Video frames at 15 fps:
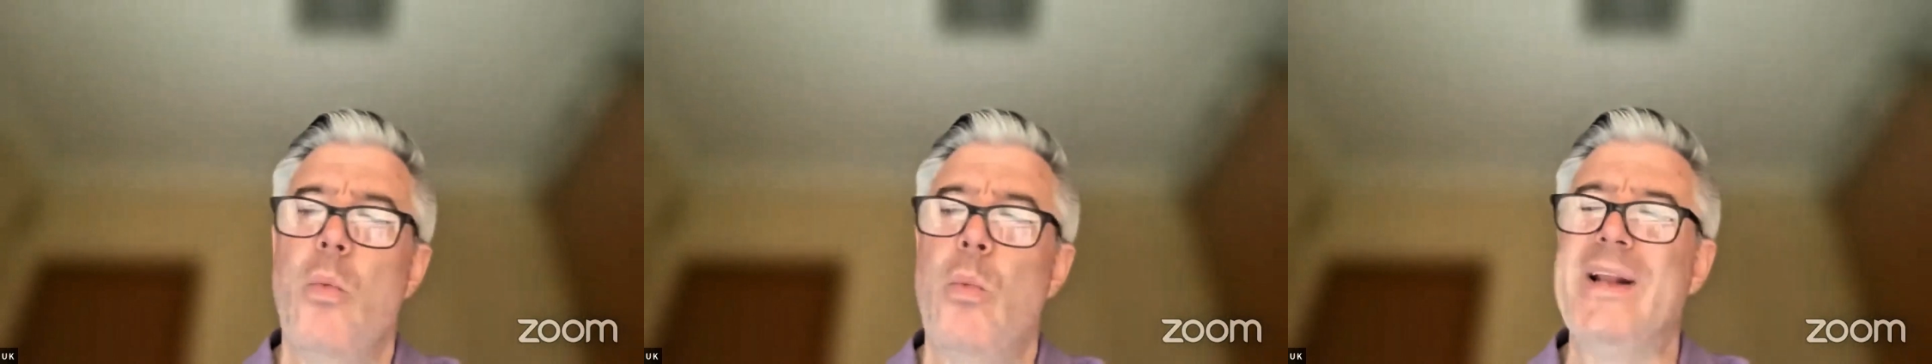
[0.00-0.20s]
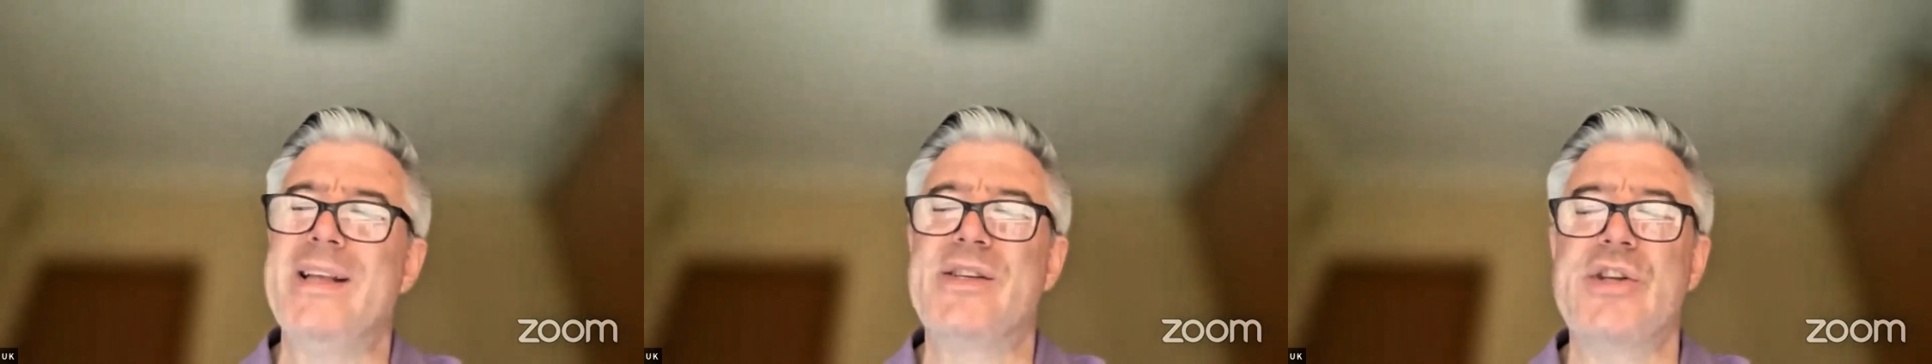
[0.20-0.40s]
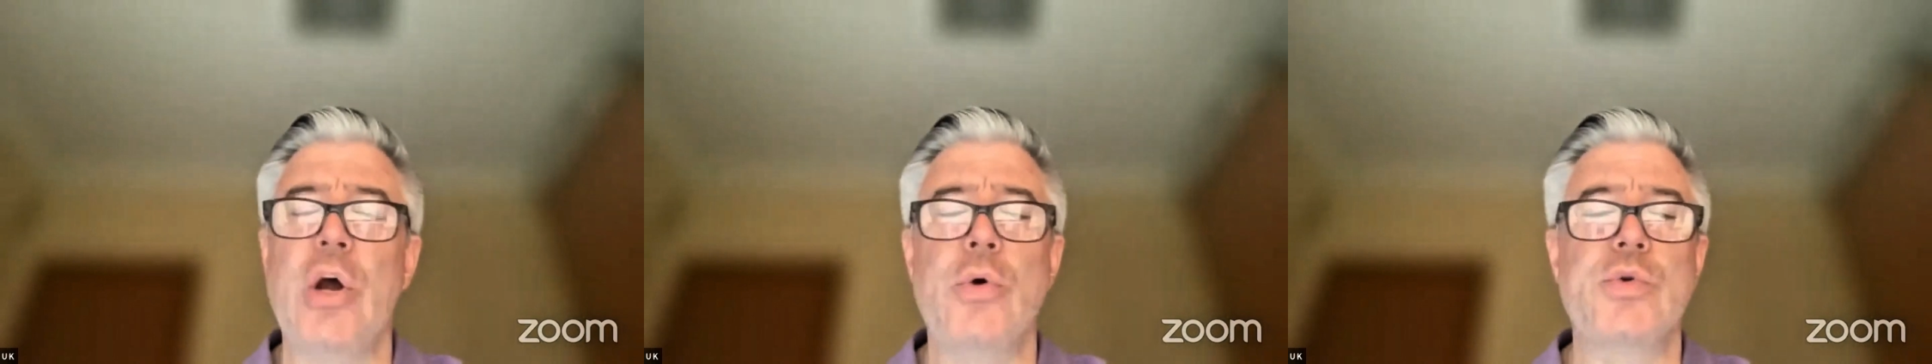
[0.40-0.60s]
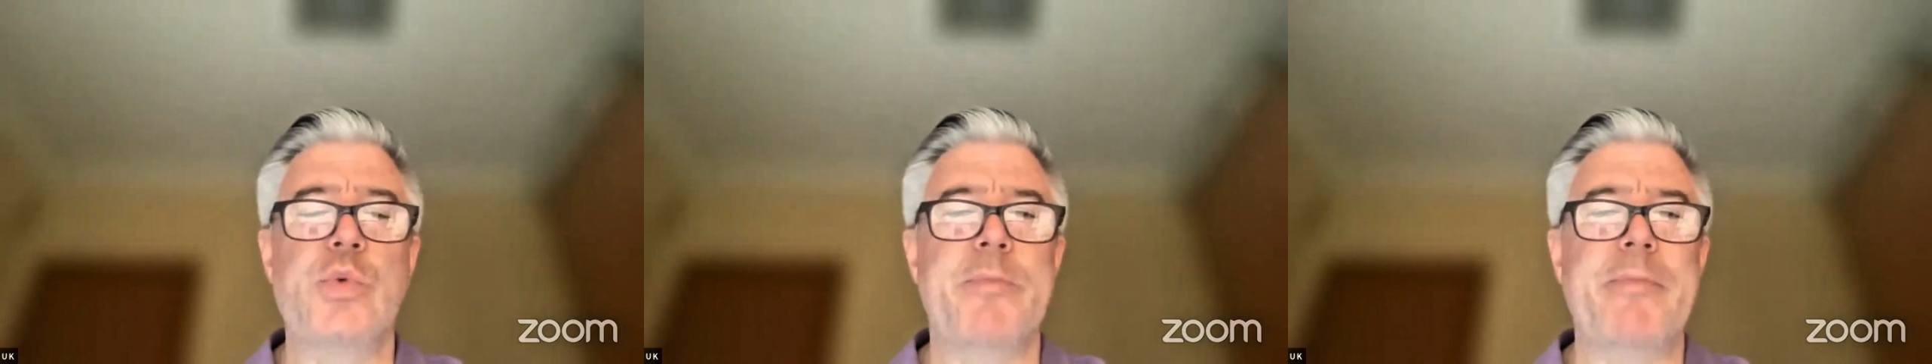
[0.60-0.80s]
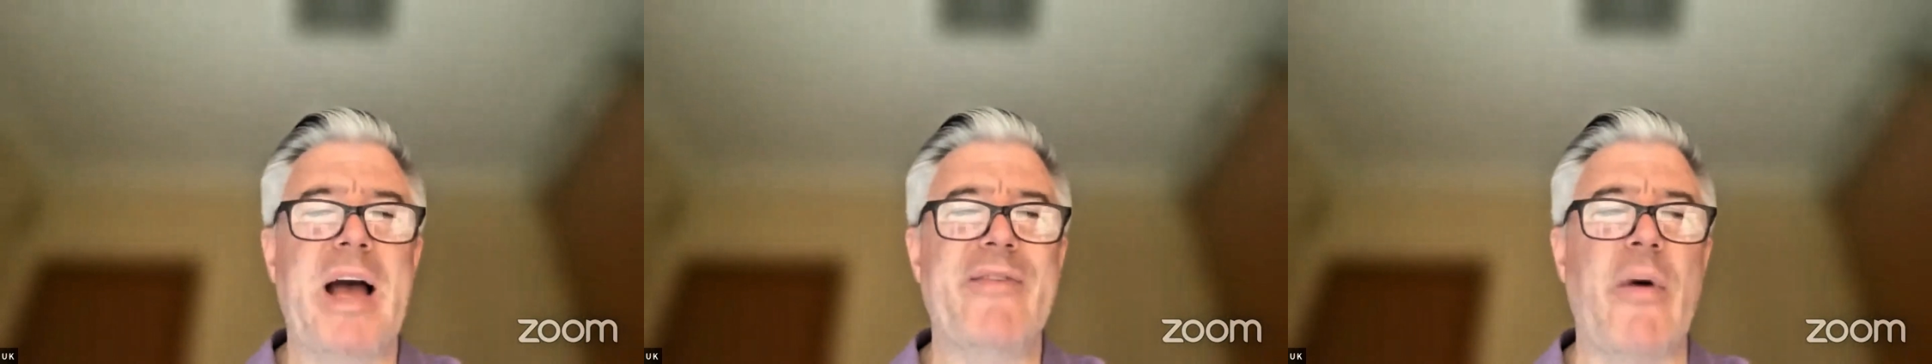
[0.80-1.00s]
When it snows,
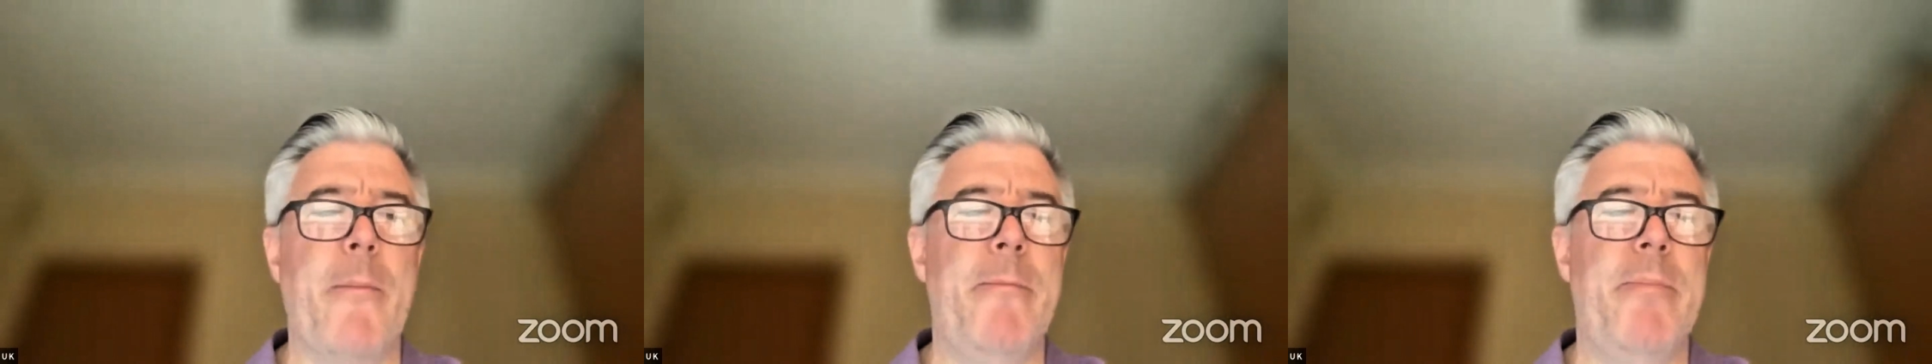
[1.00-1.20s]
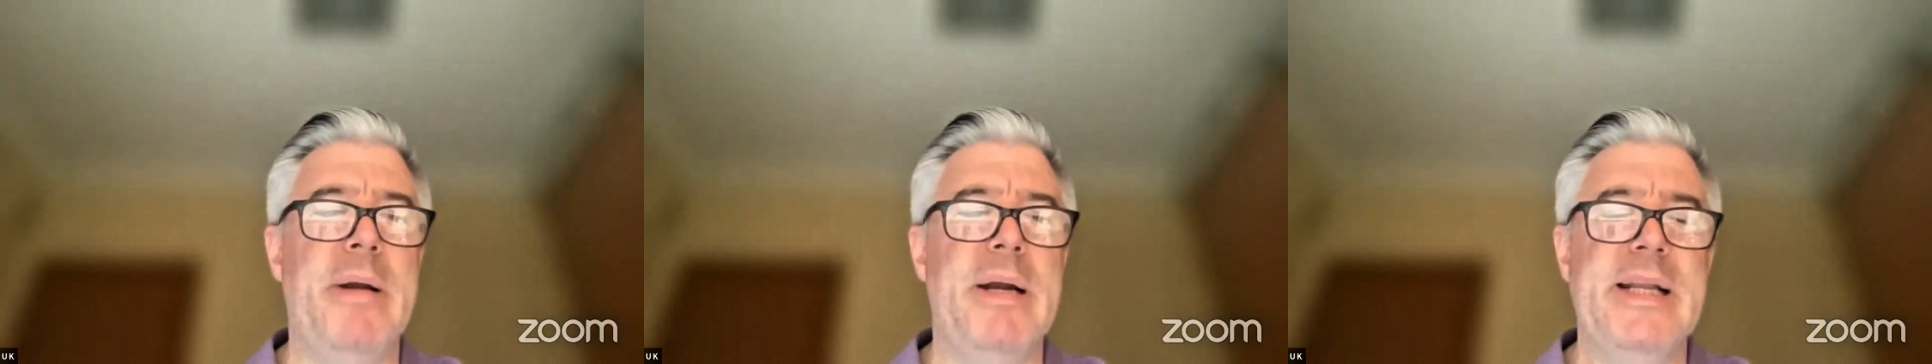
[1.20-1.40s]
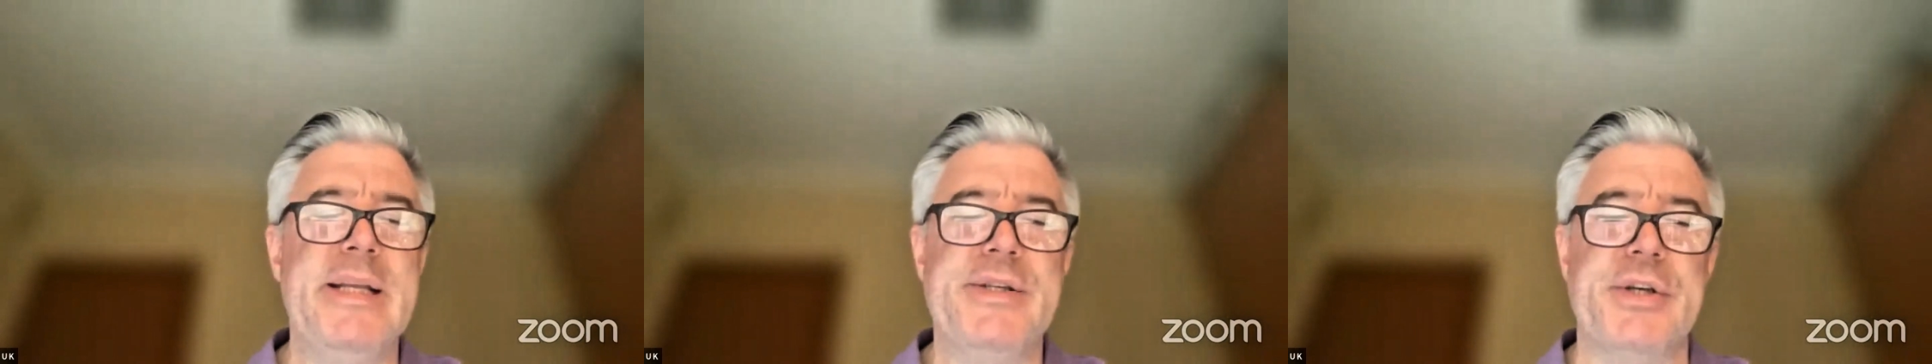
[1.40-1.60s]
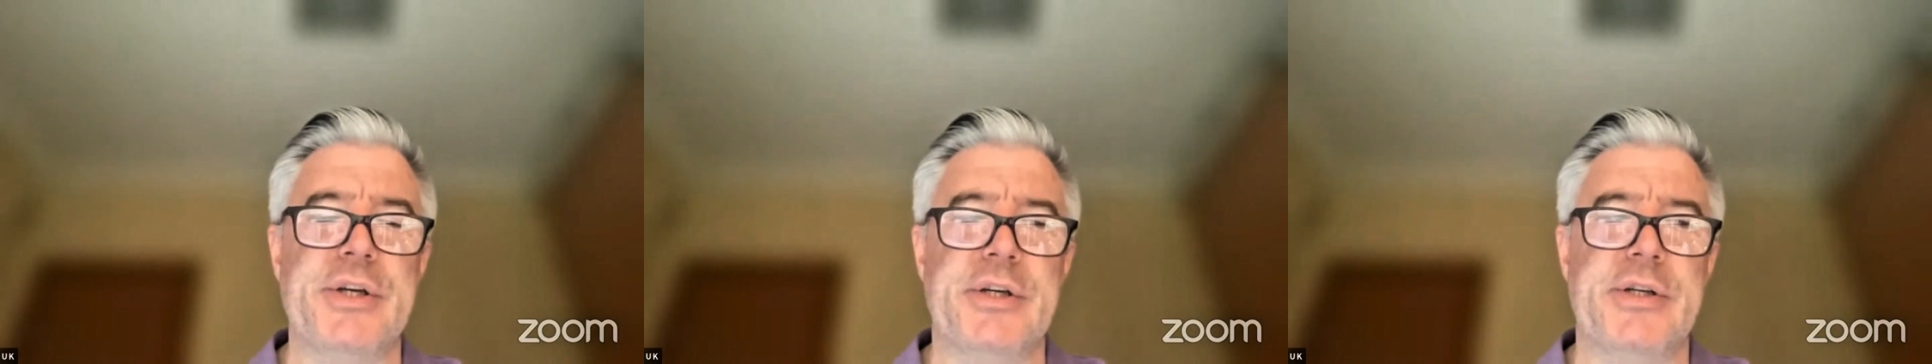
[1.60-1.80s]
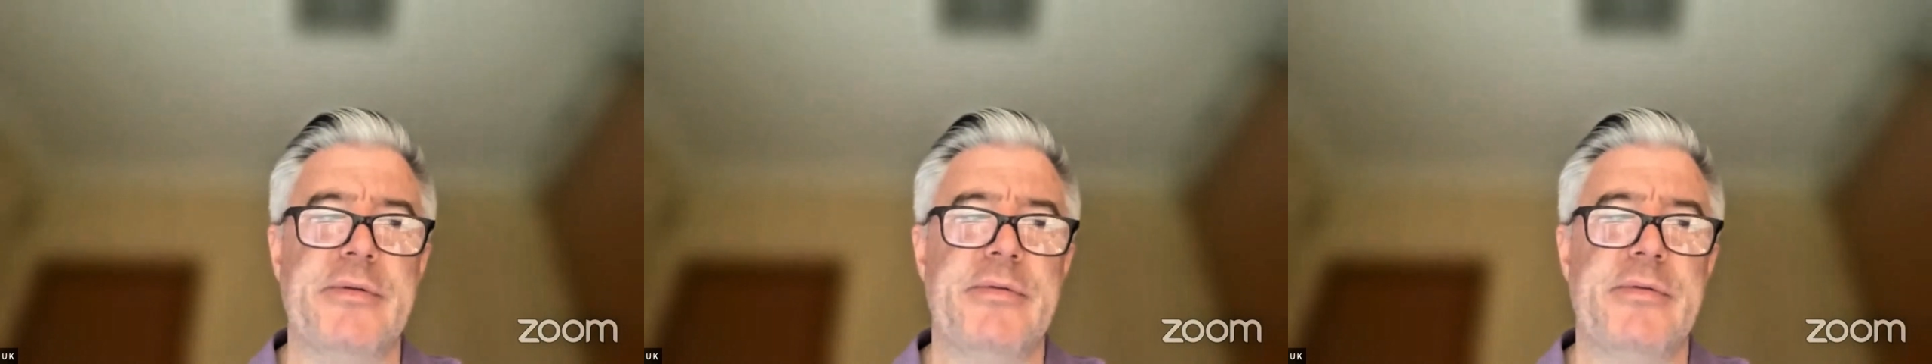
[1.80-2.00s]
we might have a
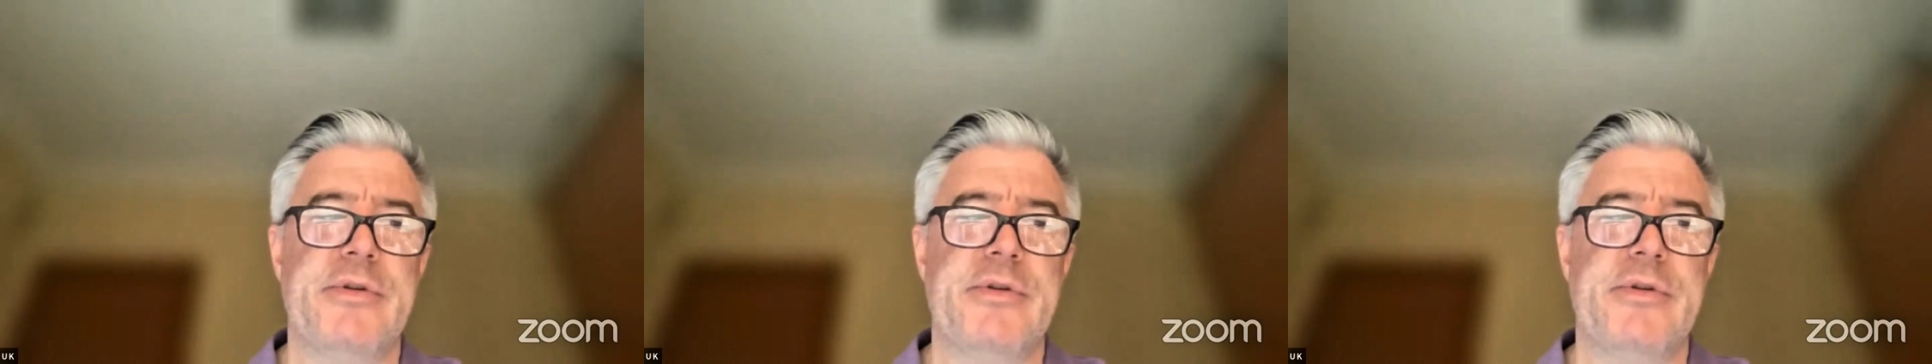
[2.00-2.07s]
blizzard.